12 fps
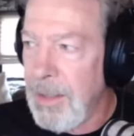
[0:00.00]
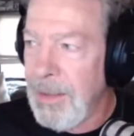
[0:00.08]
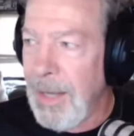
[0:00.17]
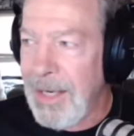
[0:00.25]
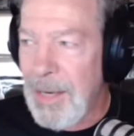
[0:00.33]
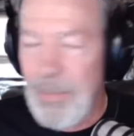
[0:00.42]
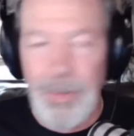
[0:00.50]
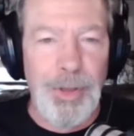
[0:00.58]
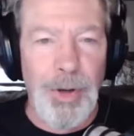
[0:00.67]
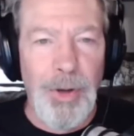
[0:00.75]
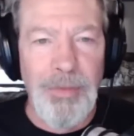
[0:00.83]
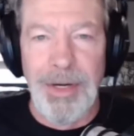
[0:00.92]
I keep
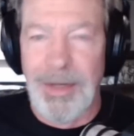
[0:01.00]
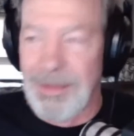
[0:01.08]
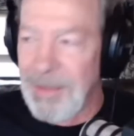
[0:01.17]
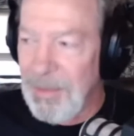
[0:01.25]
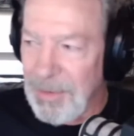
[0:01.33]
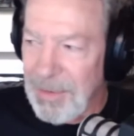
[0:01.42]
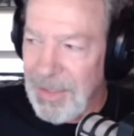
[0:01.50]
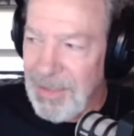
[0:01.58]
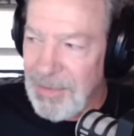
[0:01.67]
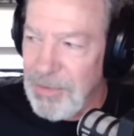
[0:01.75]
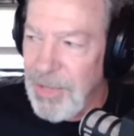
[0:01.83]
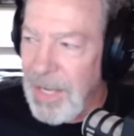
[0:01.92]
looking over here because I'm looking at
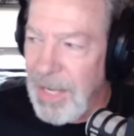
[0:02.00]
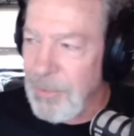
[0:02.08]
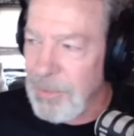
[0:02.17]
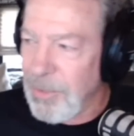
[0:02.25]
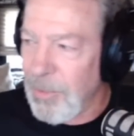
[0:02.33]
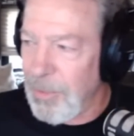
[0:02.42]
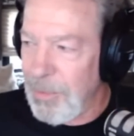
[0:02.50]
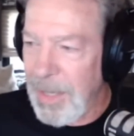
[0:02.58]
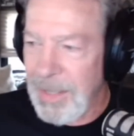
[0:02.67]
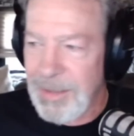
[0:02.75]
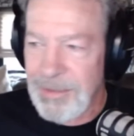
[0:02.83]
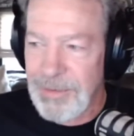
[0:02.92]
the chat, what's going
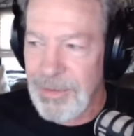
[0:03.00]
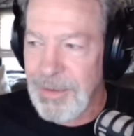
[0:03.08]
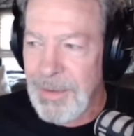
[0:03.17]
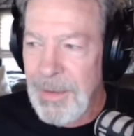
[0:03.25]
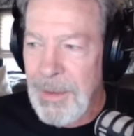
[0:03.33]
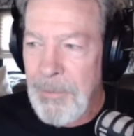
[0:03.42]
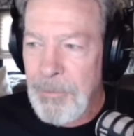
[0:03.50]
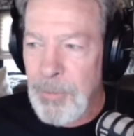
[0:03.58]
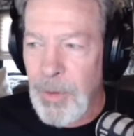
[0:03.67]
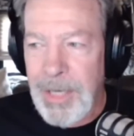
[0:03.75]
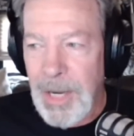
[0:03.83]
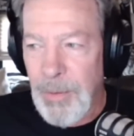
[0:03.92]
by, because they're
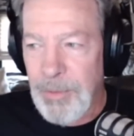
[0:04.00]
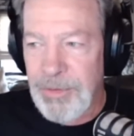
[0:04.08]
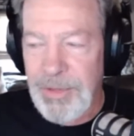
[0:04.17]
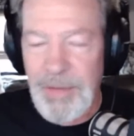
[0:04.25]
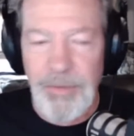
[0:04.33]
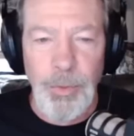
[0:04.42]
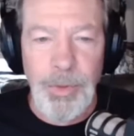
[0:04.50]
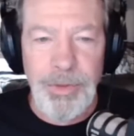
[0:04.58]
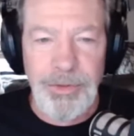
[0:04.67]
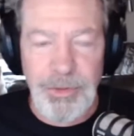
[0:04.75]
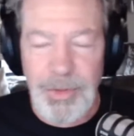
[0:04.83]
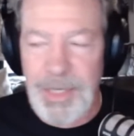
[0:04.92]
right now we just have the one
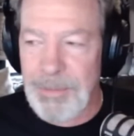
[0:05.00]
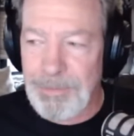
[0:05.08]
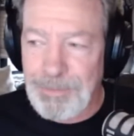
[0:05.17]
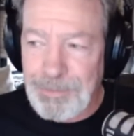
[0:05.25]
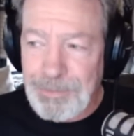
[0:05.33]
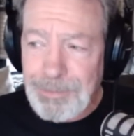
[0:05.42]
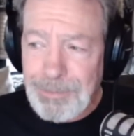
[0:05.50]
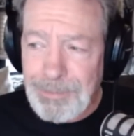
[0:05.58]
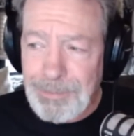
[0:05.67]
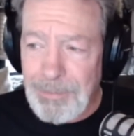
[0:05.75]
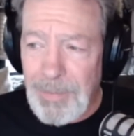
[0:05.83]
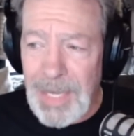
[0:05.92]
screen,
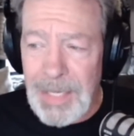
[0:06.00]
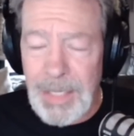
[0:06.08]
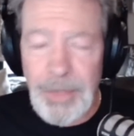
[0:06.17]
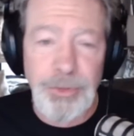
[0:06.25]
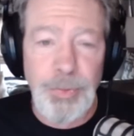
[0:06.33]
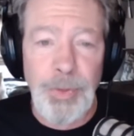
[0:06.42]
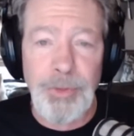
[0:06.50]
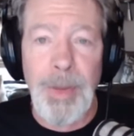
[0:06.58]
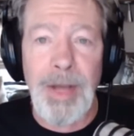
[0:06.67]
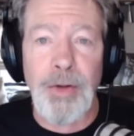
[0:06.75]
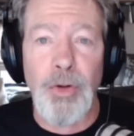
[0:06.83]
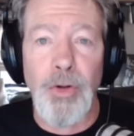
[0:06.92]
and it'll switch
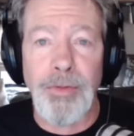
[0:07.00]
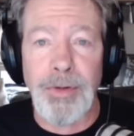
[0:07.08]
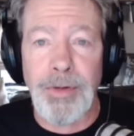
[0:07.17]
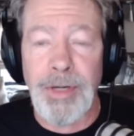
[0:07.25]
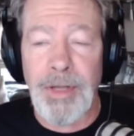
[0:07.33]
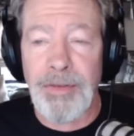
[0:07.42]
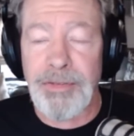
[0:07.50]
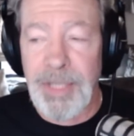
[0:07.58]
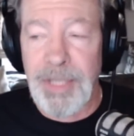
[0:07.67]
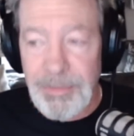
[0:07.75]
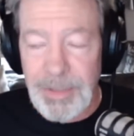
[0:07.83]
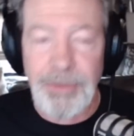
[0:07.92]
back over this
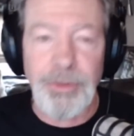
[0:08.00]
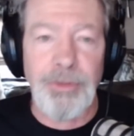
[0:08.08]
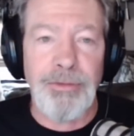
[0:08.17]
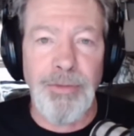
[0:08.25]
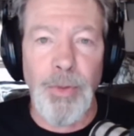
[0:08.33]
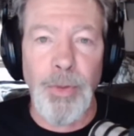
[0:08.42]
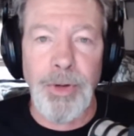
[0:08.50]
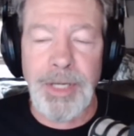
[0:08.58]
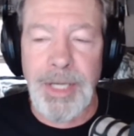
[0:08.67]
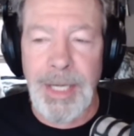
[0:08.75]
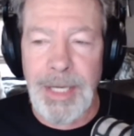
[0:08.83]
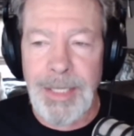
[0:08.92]
evening to 4
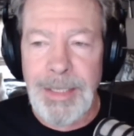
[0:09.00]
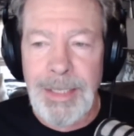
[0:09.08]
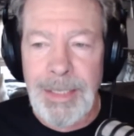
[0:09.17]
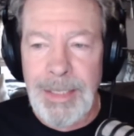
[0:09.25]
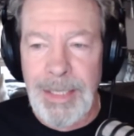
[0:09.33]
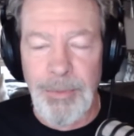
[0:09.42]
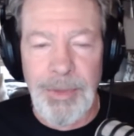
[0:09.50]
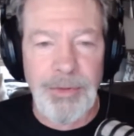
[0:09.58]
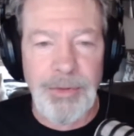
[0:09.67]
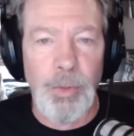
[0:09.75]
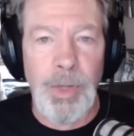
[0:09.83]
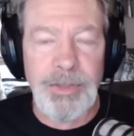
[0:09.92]
again, and we get
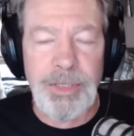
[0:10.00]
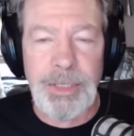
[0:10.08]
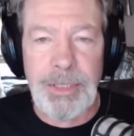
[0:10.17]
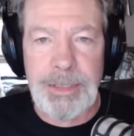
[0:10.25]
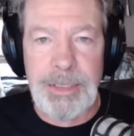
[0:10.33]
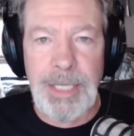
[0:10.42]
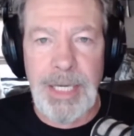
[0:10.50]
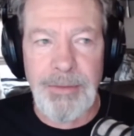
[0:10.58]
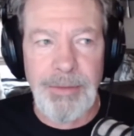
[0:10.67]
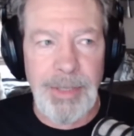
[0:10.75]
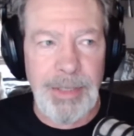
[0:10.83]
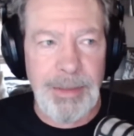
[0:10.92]
to watch the inside of
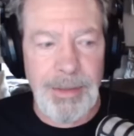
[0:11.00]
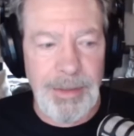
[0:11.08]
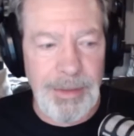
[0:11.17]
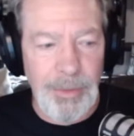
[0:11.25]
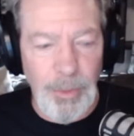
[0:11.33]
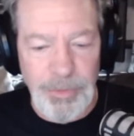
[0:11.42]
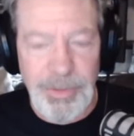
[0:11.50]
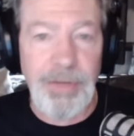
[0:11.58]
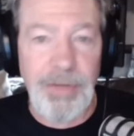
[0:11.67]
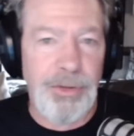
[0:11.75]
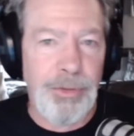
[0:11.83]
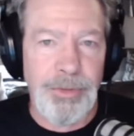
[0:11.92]
like a
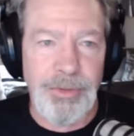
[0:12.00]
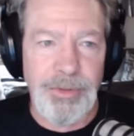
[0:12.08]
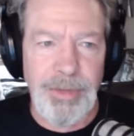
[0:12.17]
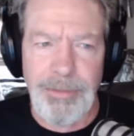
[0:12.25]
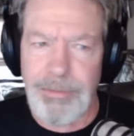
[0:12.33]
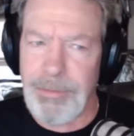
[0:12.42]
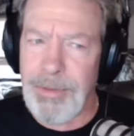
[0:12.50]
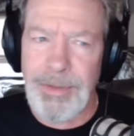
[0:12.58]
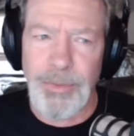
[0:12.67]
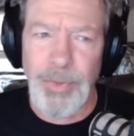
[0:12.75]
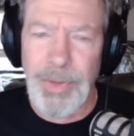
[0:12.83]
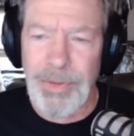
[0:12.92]
Homestead 2 and stuff.
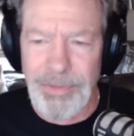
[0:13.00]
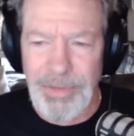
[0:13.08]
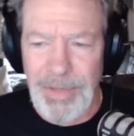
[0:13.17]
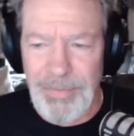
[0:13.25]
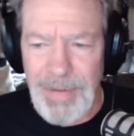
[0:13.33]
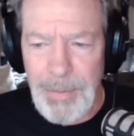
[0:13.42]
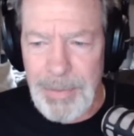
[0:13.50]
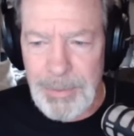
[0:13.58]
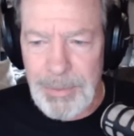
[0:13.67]
Really weird stuff happening.